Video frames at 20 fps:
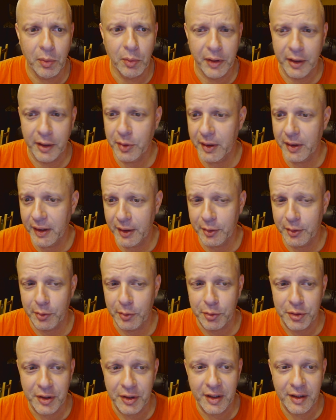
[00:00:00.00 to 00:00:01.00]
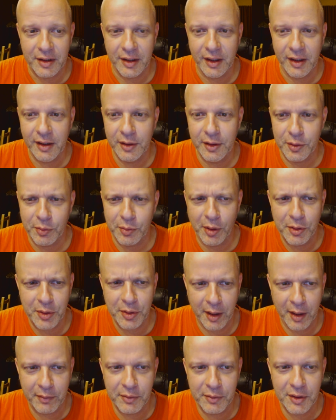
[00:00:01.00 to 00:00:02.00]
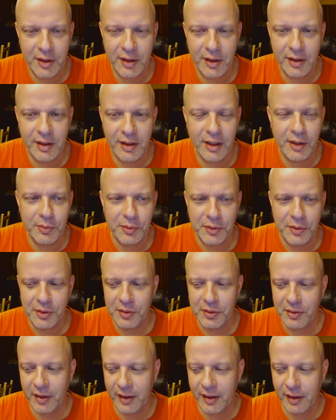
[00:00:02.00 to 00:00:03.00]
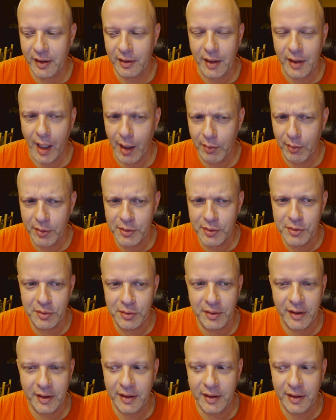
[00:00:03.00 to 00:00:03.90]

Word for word: Were they trying to get their GED? Does Russia have GEDs? Was this like college?